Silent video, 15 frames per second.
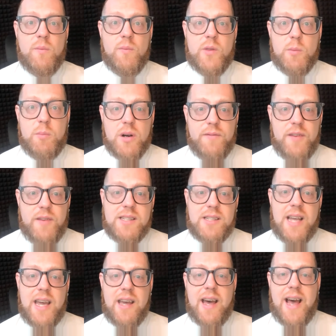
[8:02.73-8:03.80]
The book of
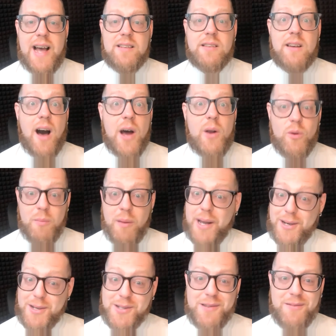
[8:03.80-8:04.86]
Isaiah has God
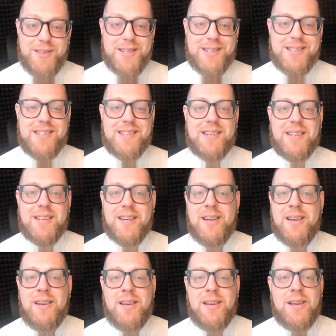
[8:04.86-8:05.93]
remind us of this.
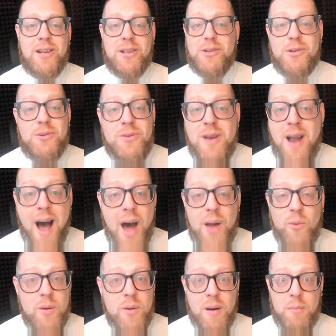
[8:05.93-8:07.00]
Do
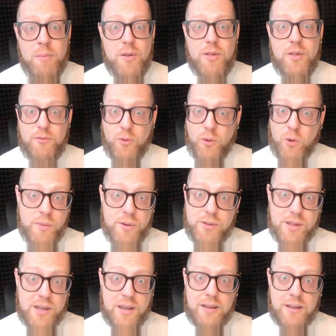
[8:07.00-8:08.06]
not remember the former
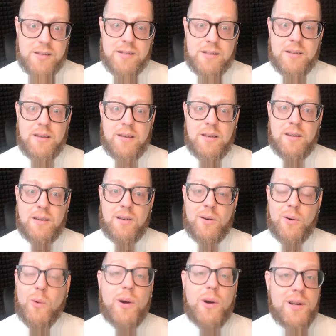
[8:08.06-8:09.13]
things,
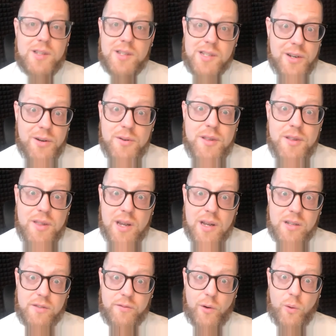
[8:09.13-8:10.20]
or consider the
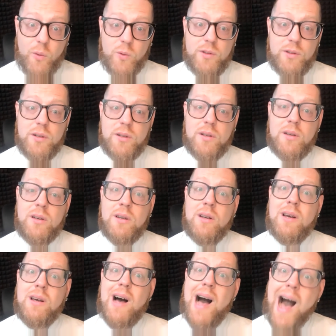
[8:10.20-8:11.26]
things of old.
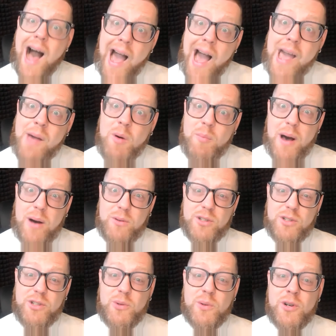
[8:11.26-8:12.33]
I am about
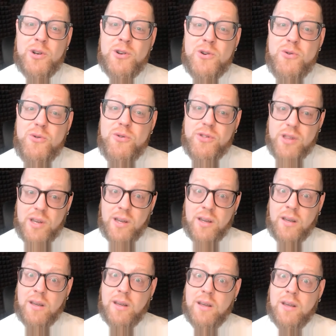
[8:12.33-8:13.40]
to do a new
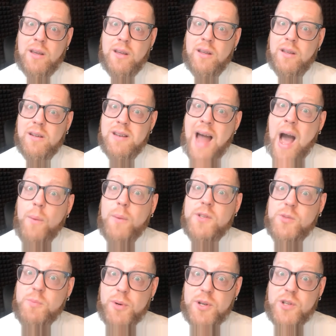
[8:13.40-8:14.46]
thing. Now it
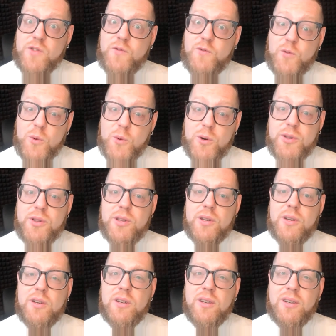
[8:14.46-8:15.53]
springs forth.
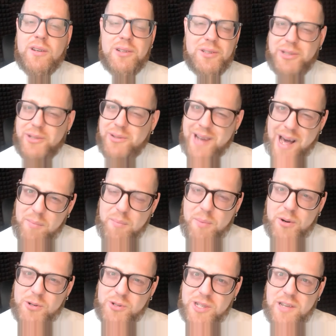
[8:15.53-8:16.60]
Do you not
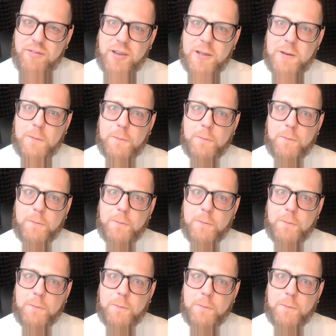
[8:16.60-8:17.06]
perceive it?